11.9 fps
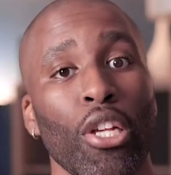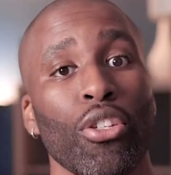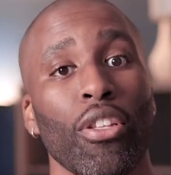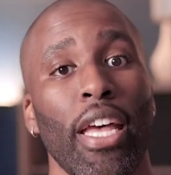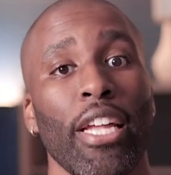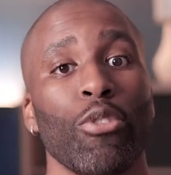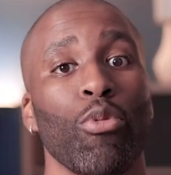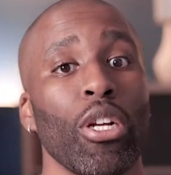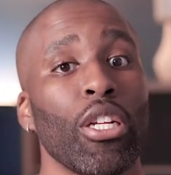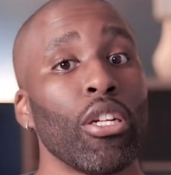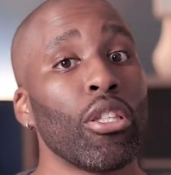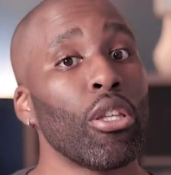So that's where
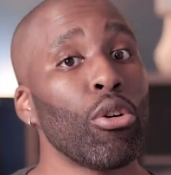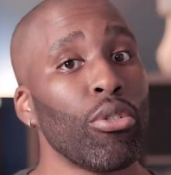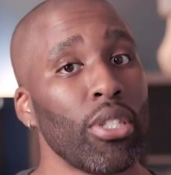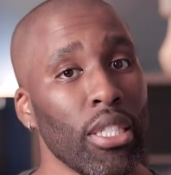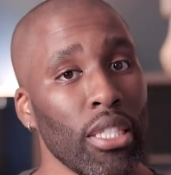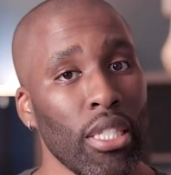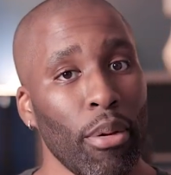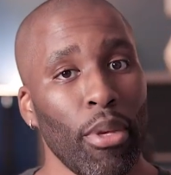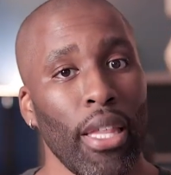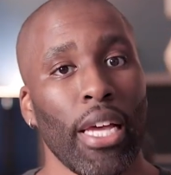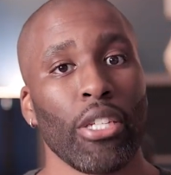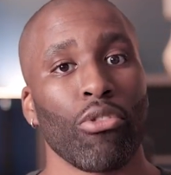you're losing some of
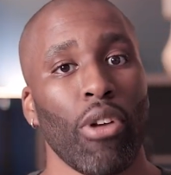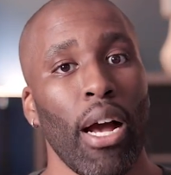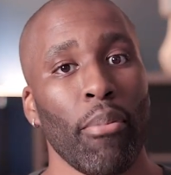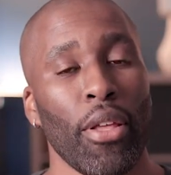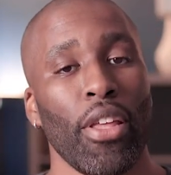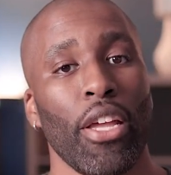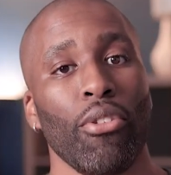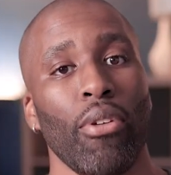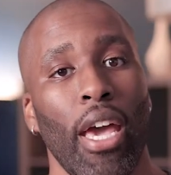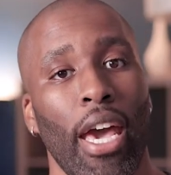that drama that you